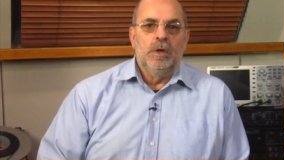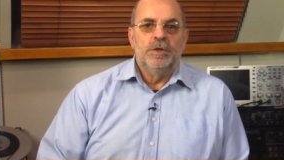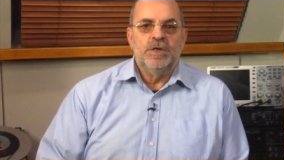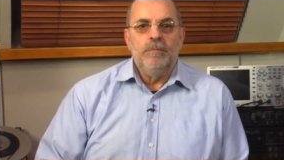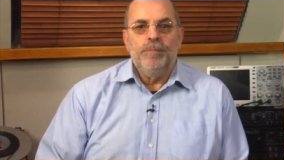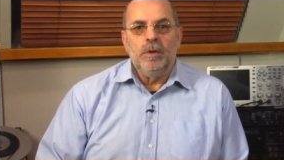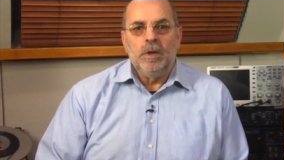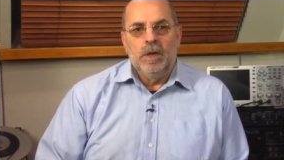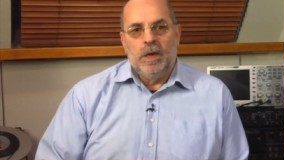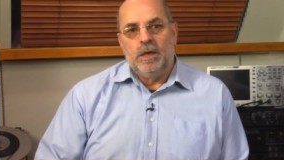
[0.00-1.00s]

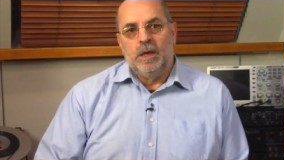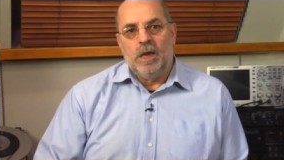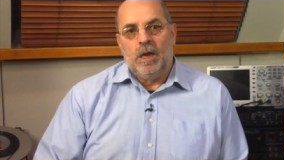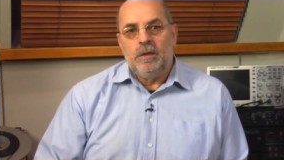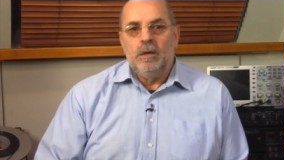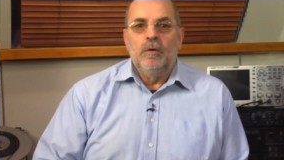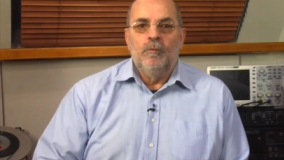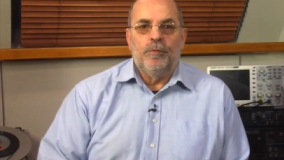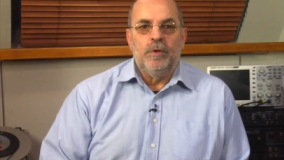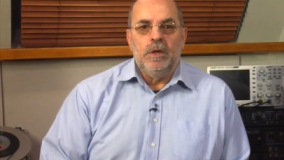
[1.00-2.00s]
Simple and again
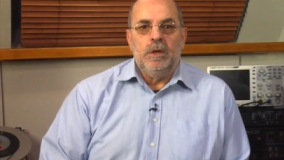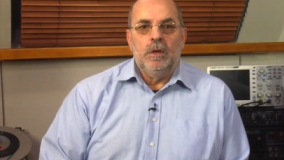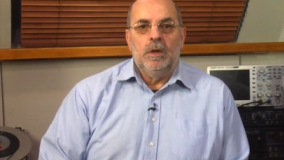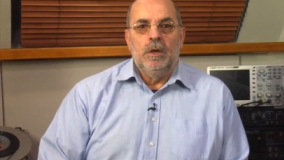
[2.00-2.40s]
free.